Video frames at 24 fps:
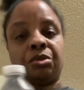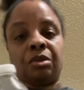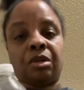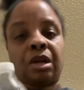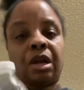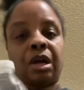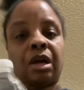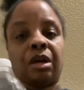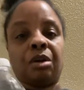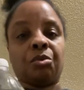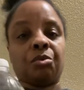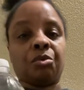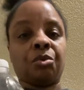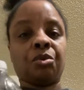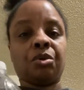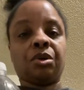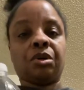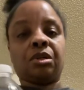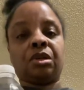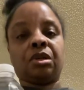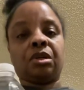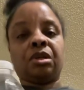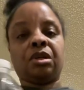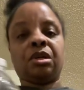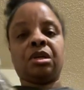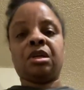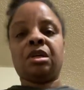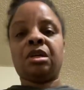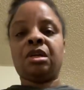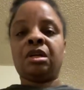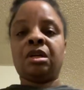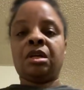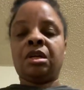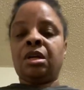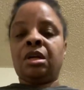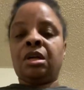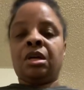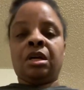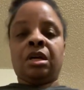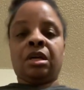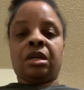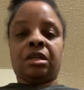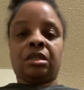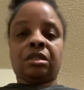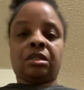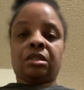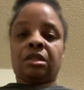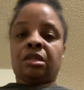a lot of water.
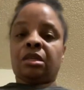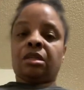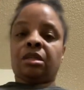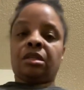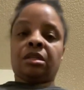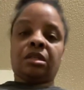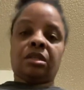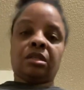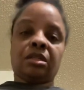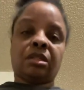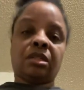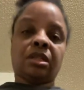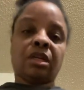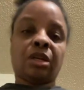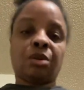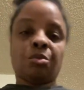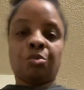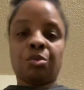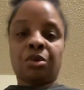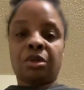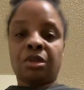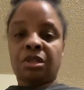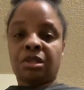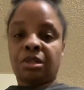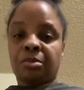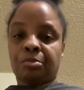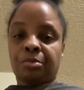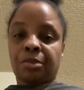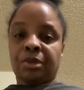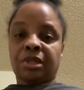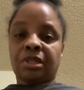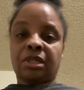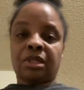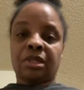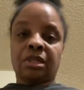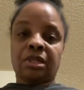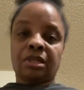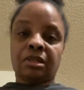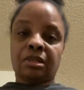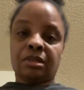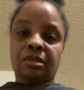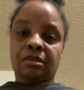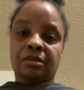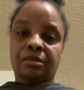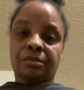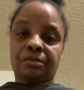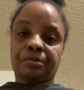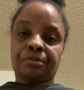And instead of mixing
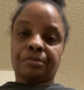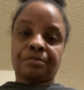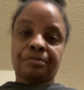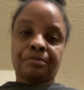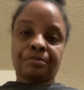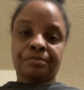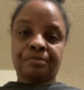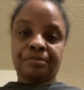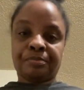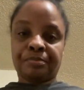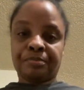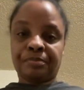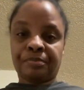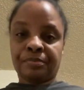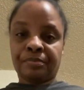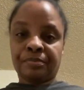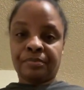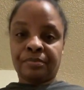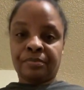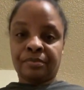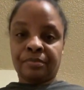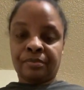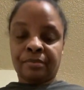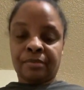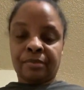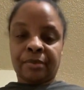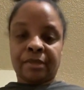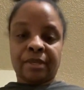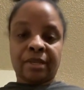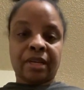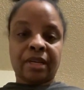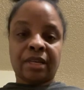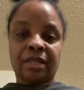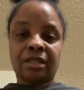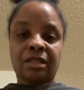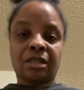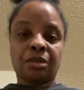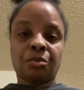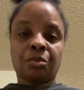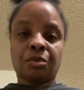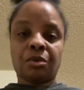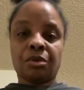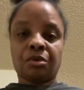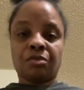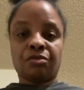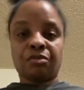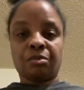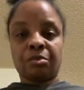the nasty
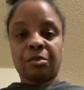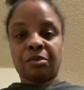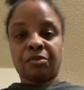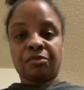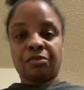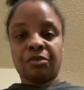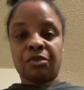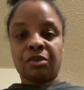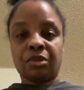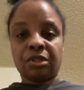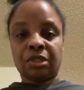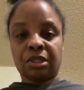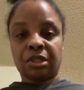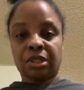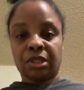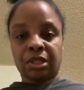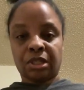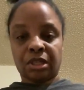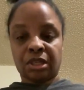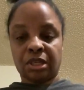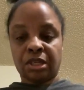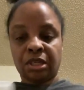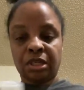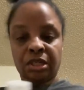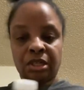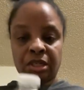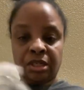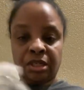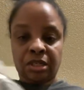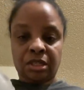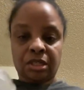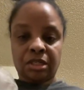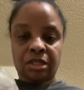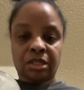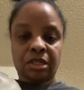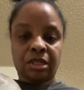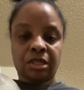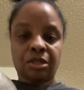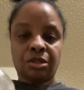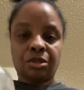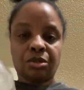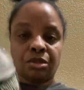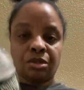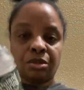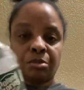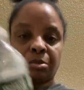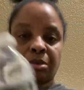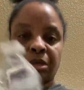water from the faucet, just get you
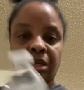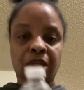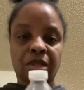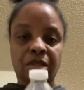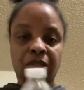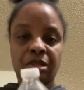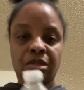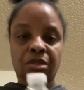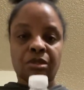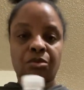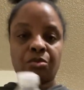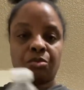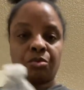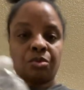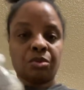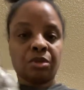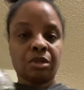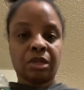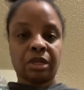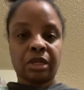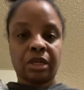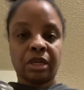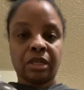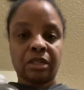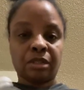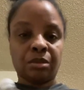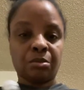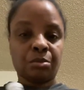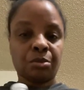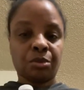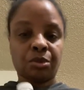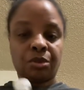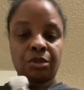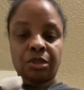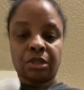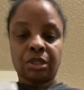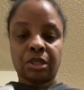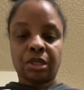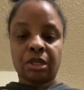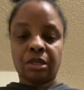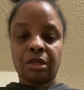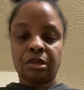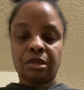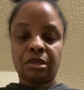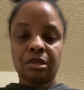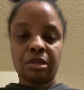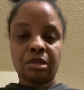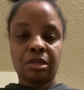some cases of water. Catch them on
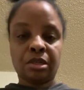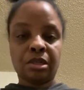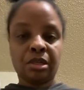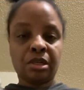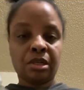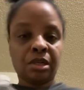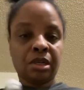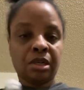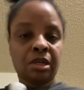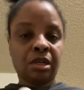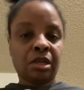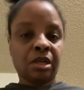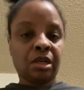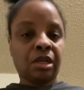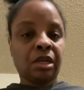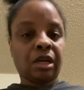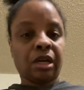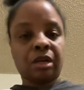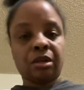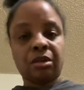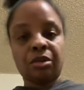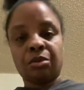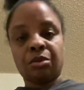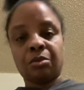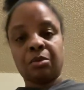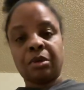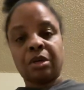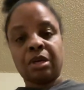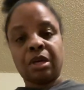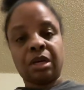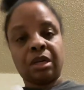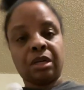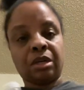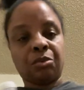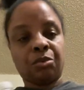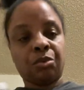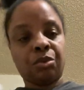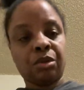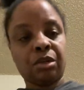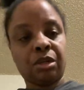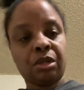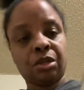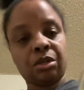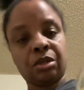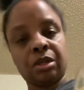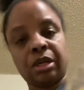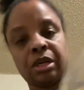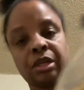sale. I don't know what kind of water
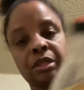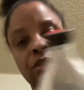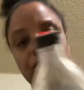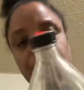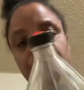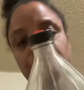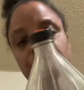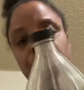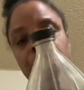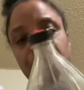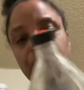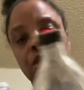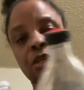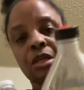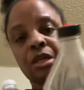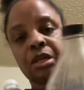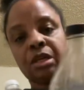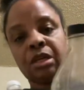you like to drink.